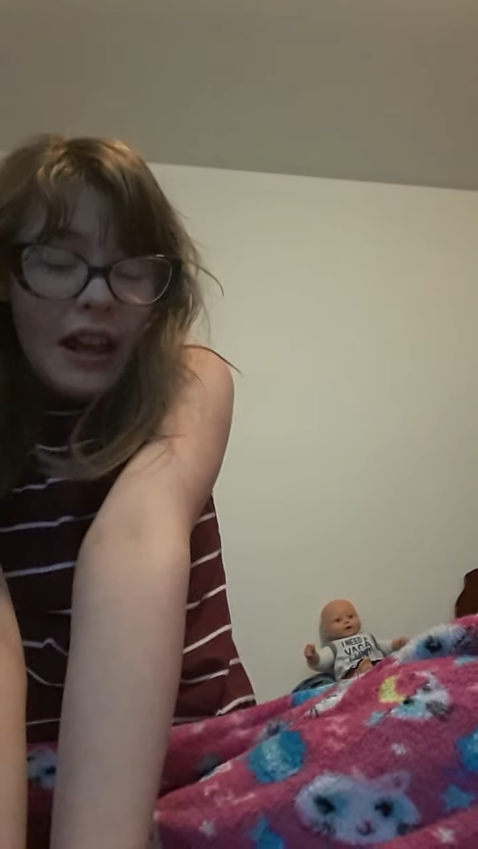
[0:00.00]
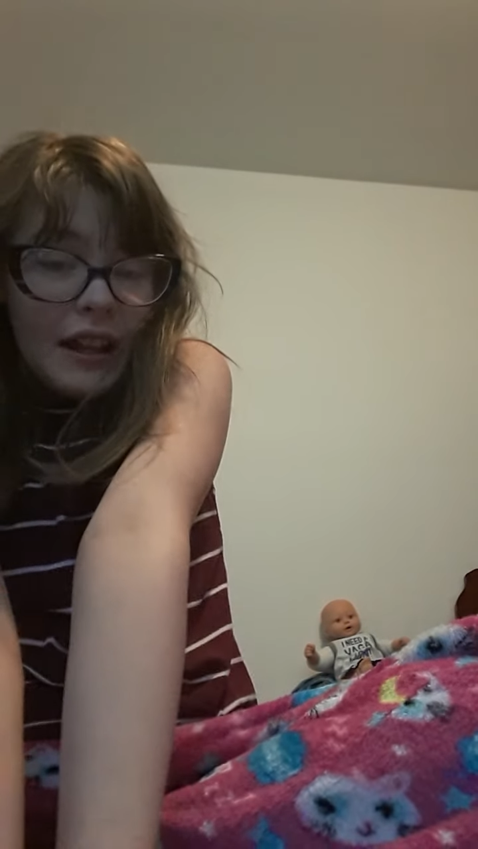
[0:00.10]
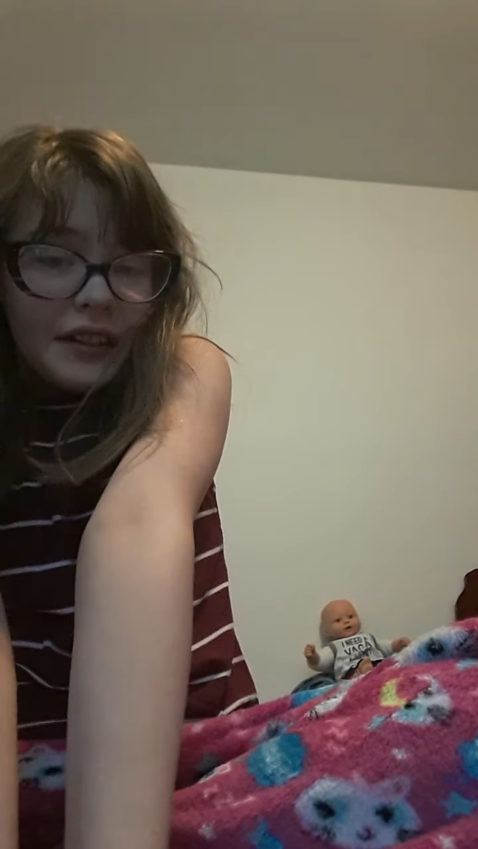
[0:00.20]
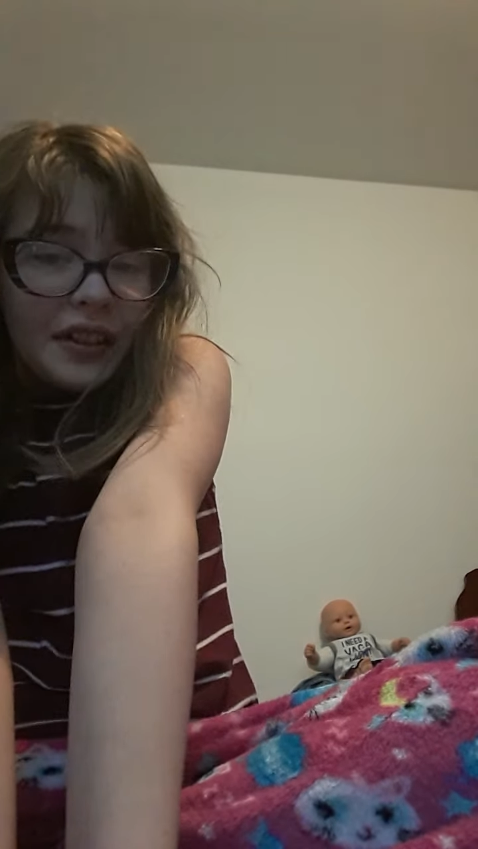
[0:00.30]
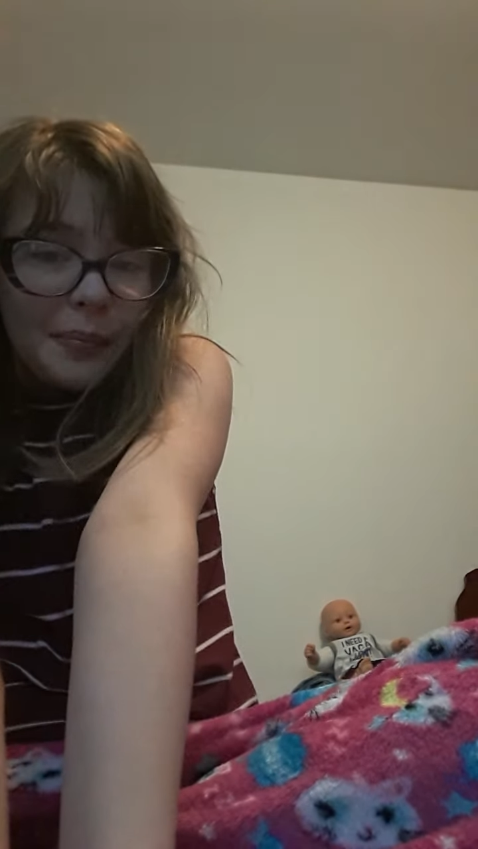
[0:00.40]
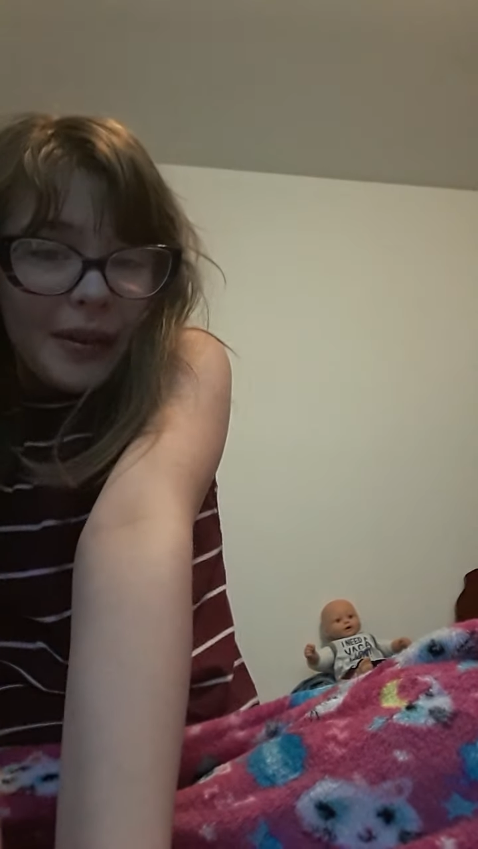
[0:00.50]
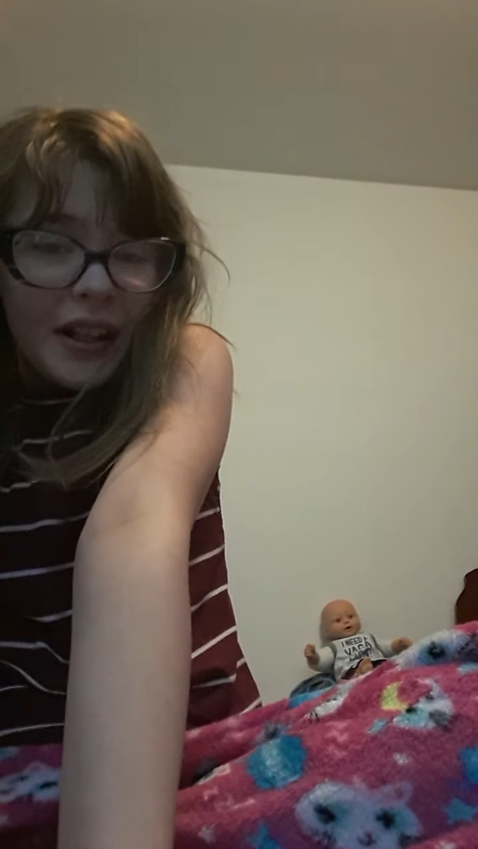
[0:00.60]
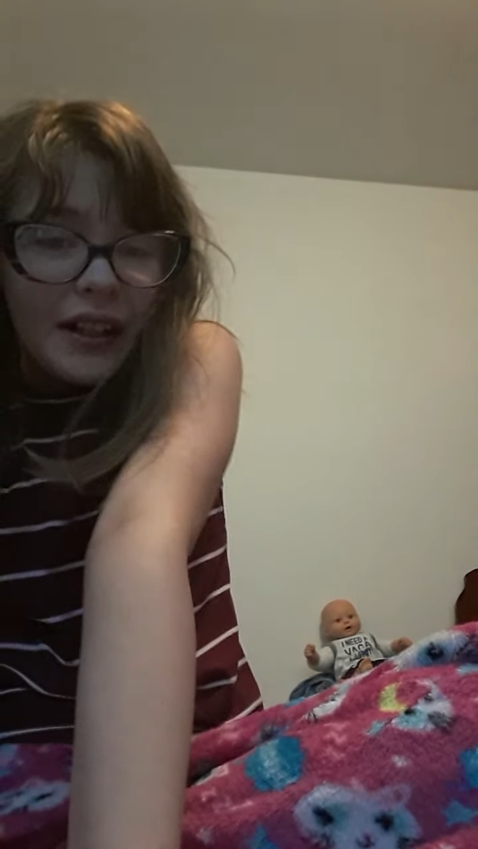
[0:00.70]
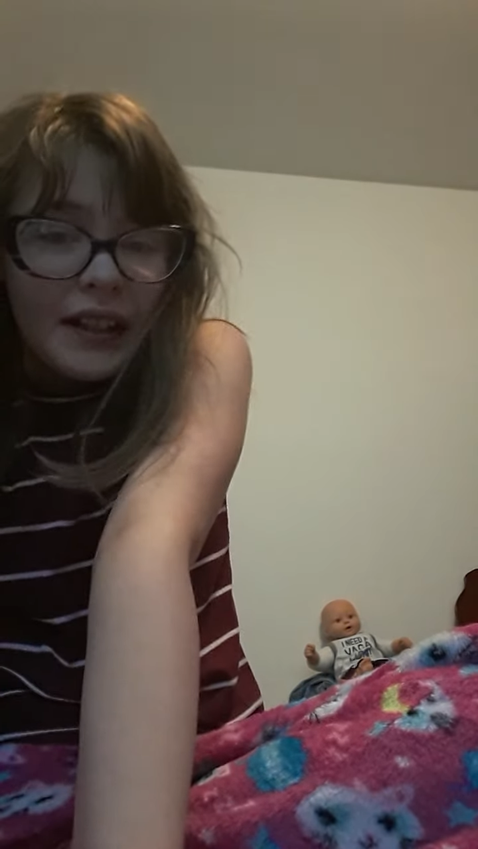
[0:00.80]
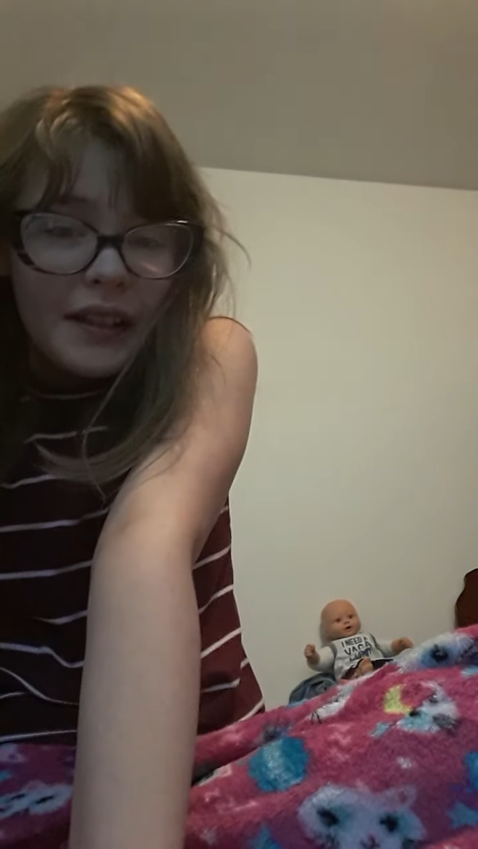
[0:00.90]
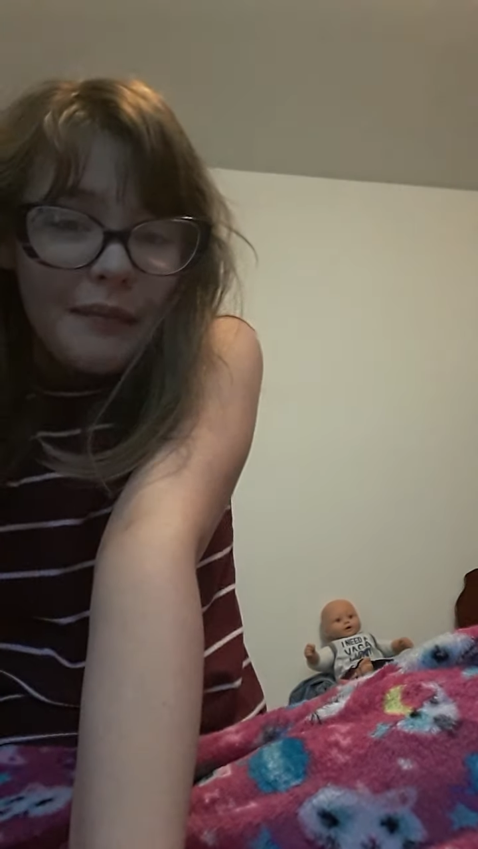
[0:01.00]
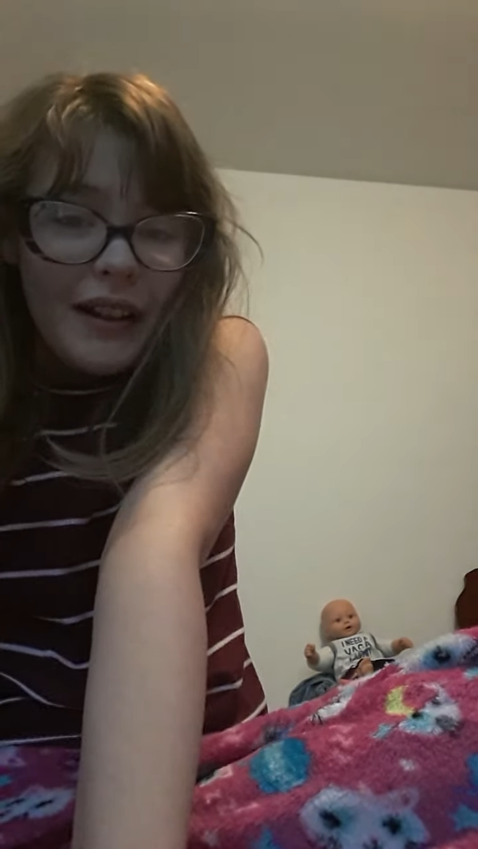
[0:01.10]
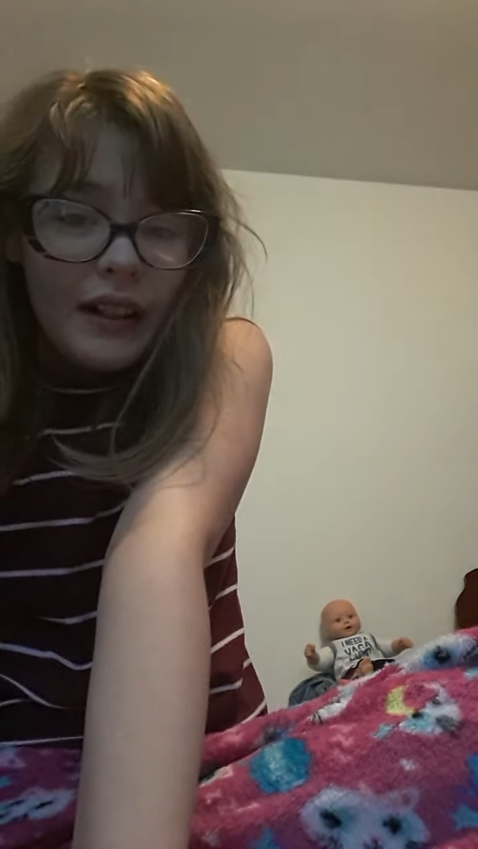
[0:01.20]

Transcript: It's just because my